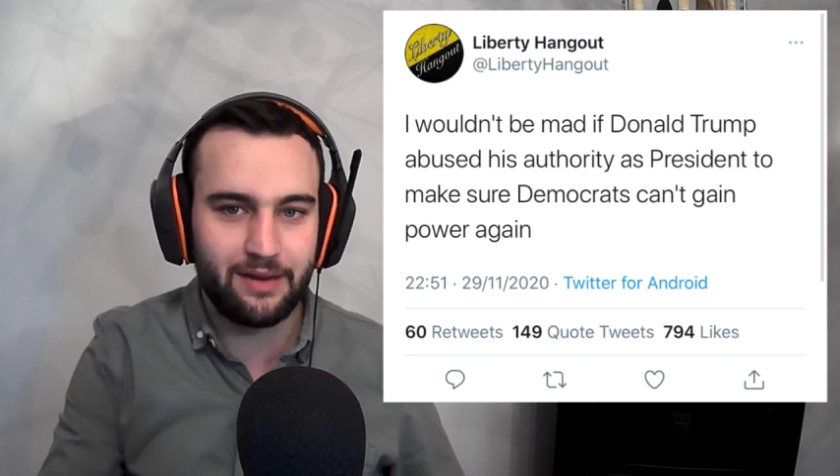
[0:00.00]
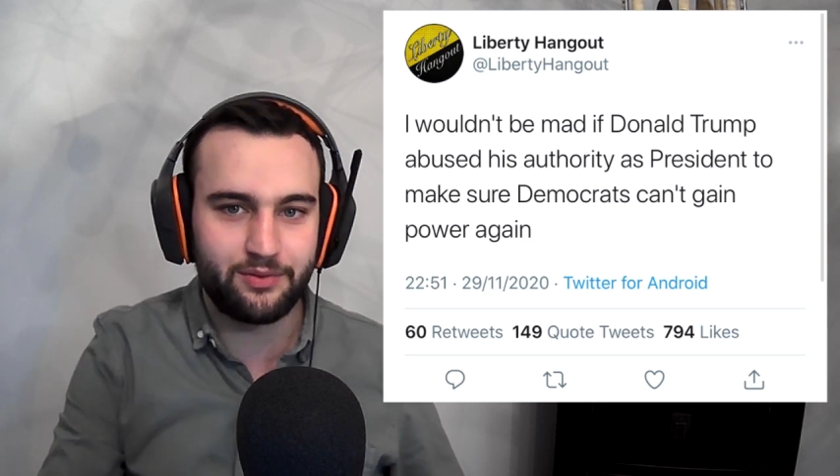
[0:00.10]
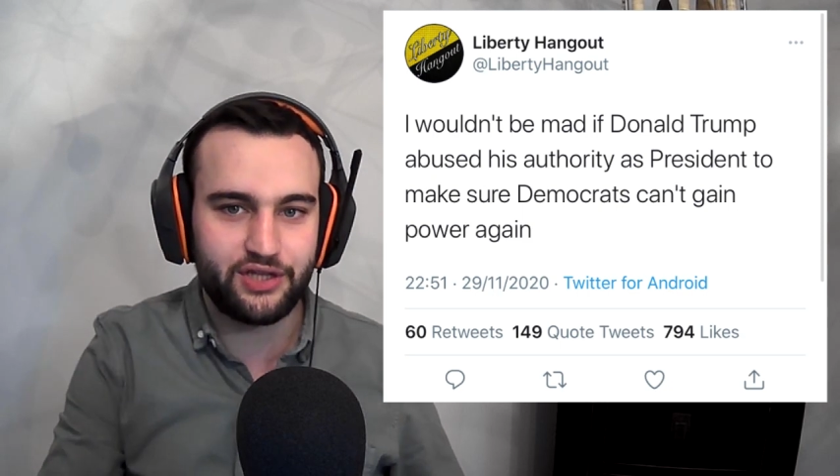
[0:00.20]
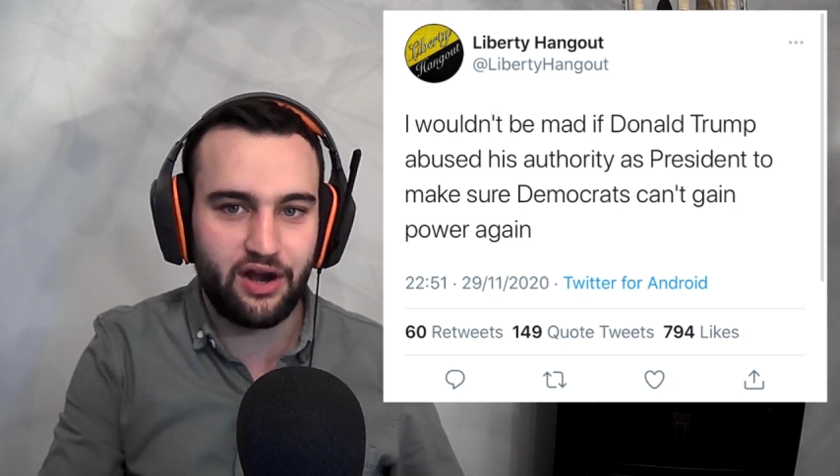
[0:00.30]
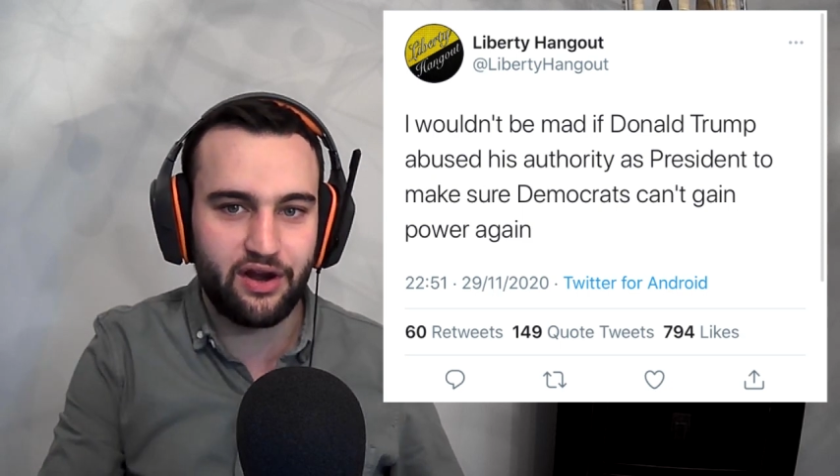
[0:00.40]

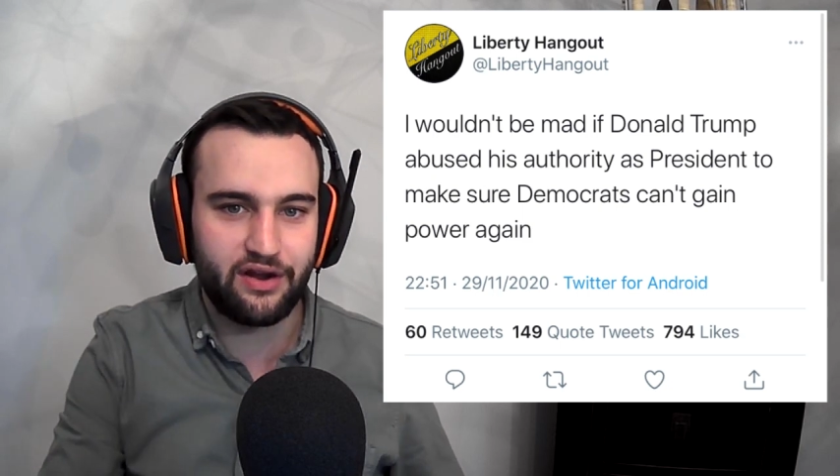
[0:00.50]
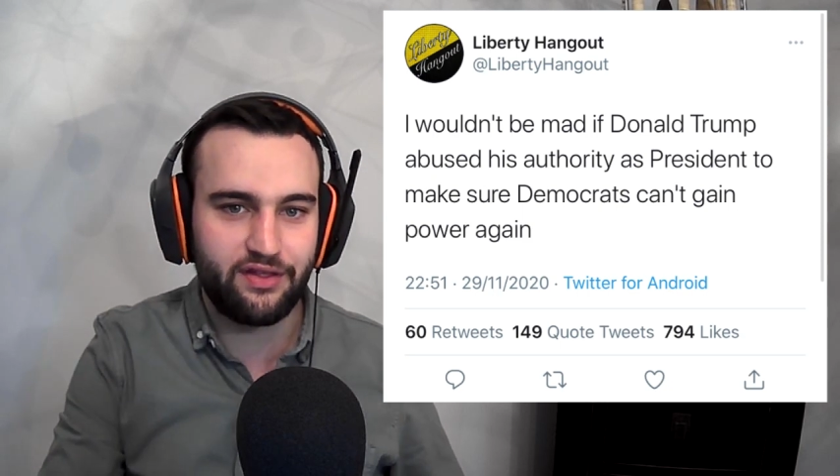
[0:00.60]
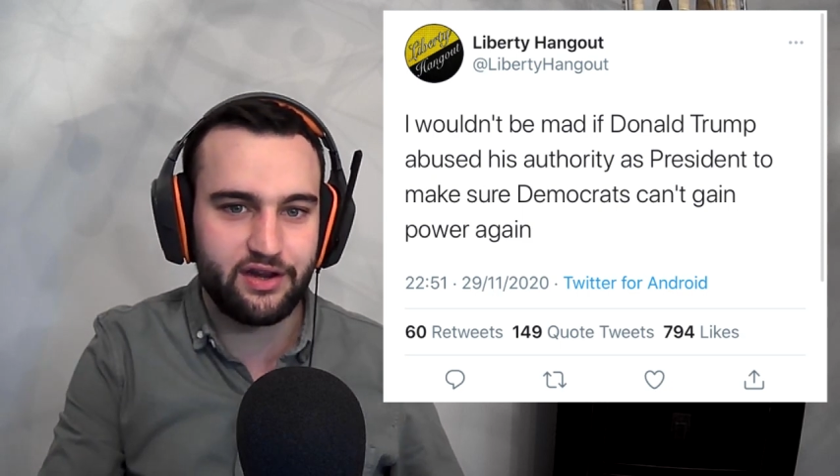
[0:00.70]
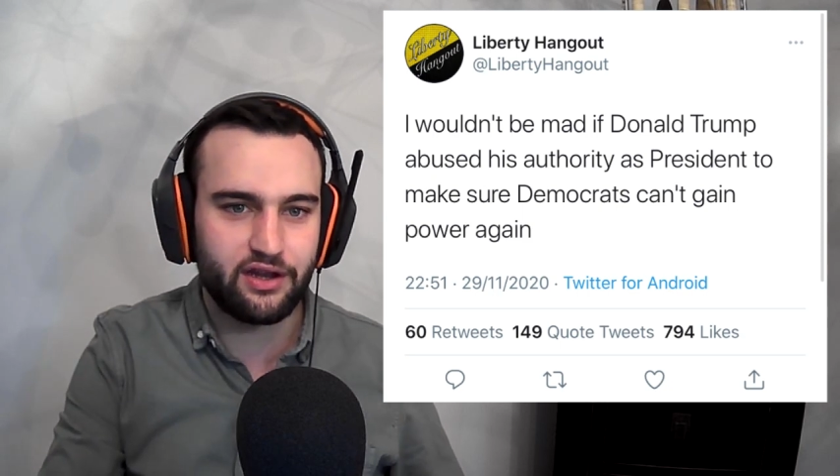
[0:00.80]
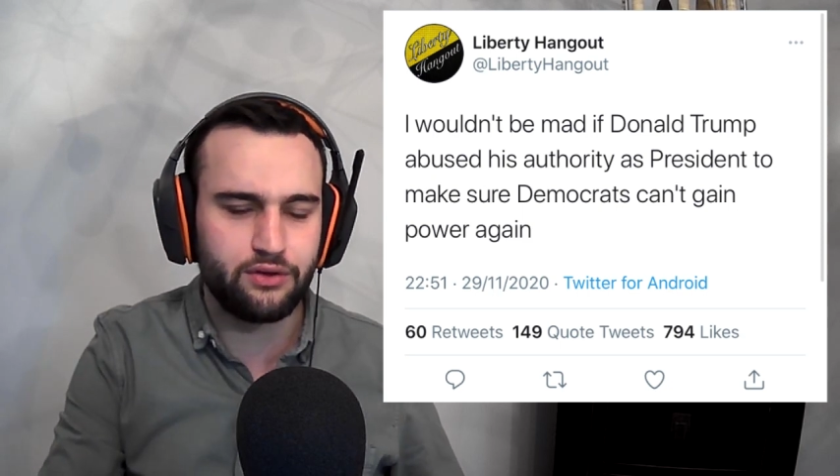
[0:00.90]
libertarian,
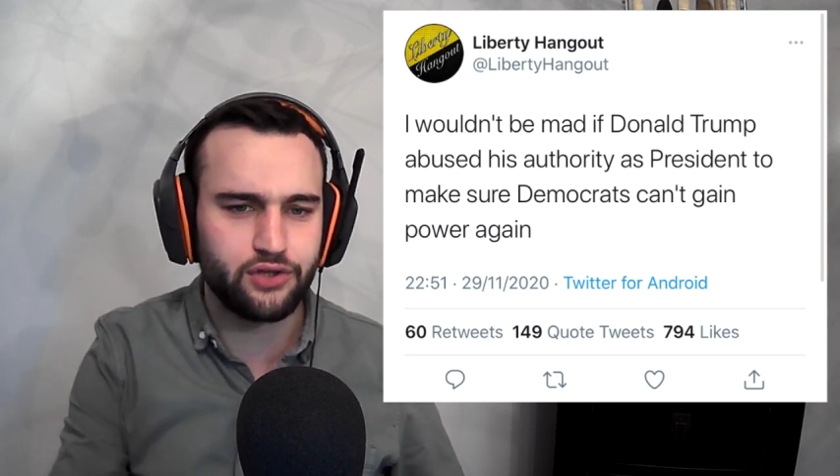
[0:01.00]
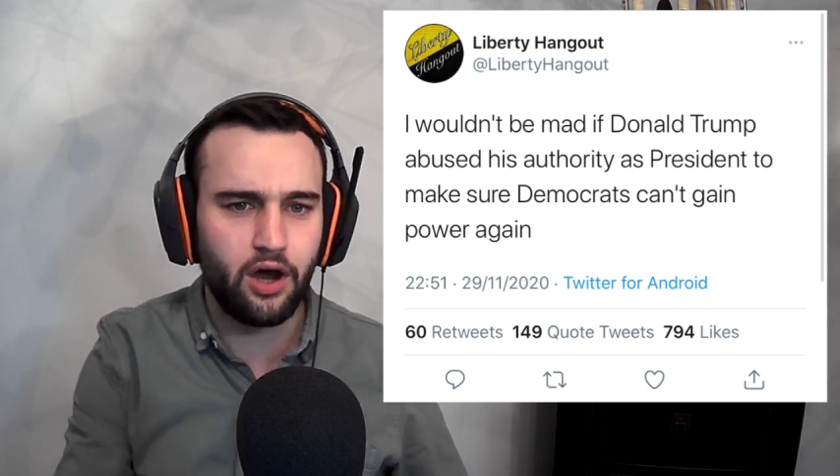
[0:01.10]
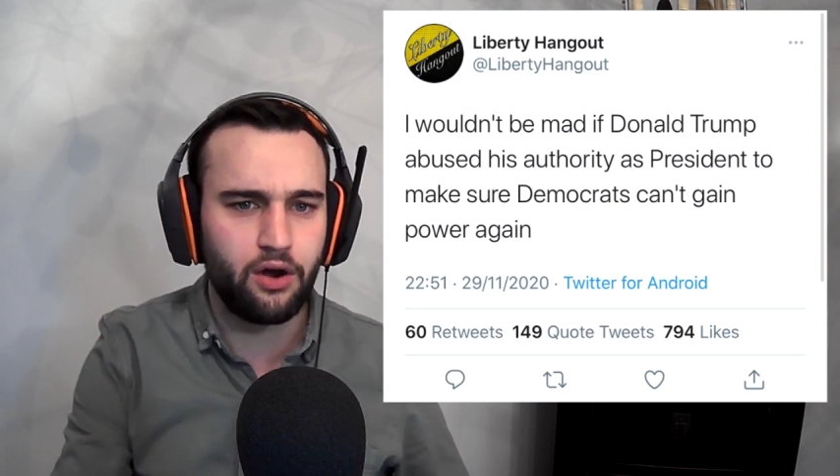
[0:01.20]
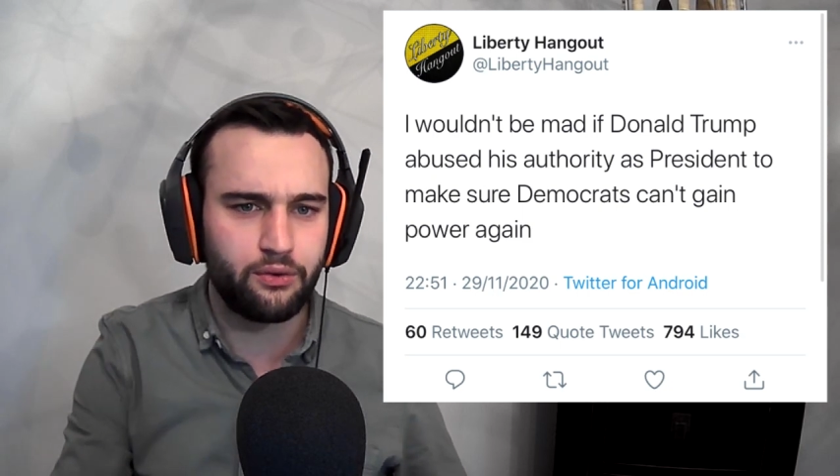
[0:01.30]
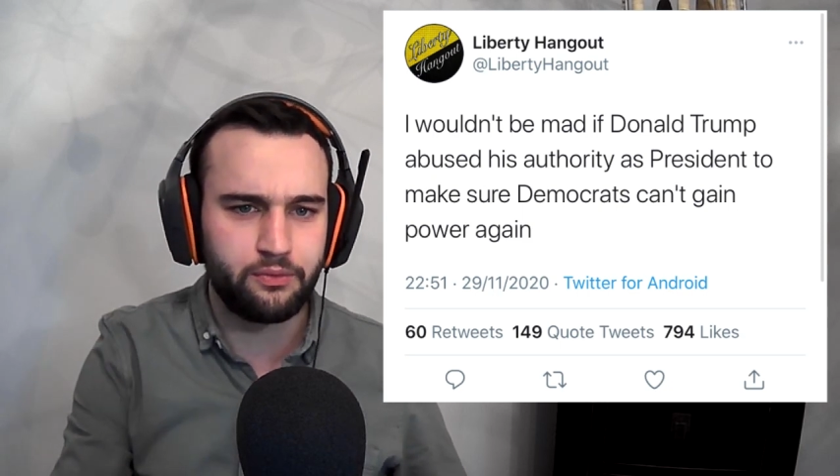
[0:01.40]
and then he goes,
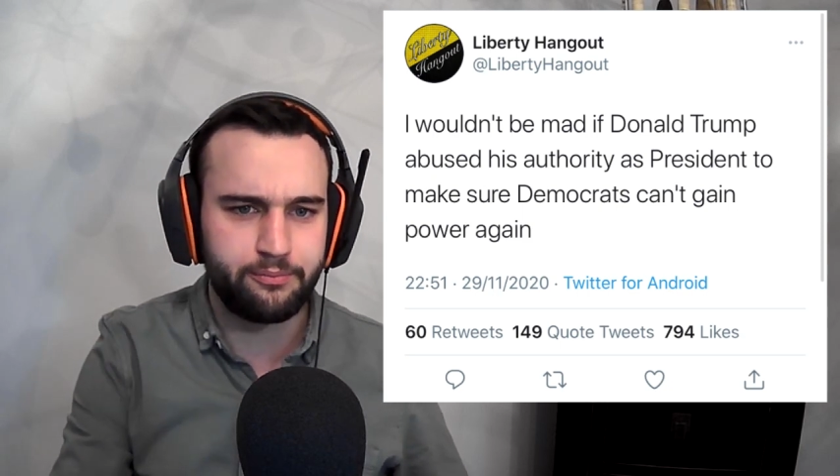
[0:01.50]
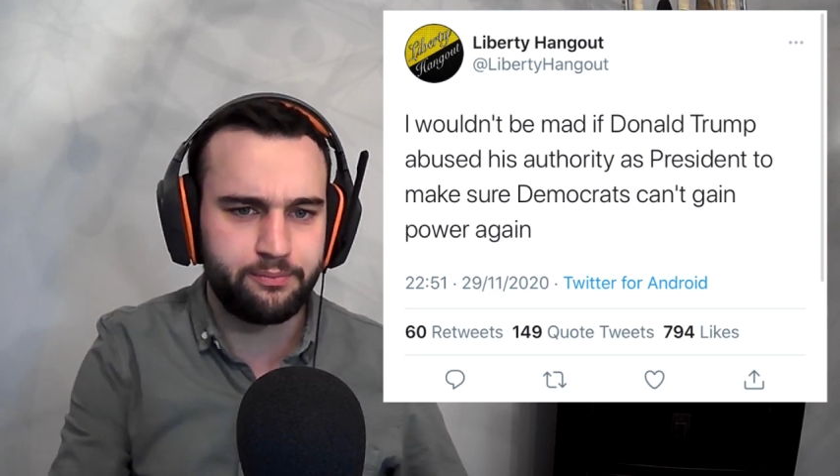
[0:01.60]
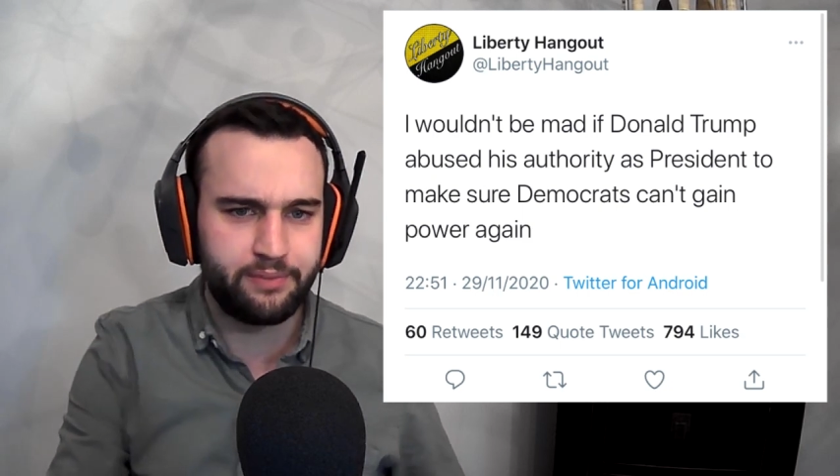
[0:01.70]
oh,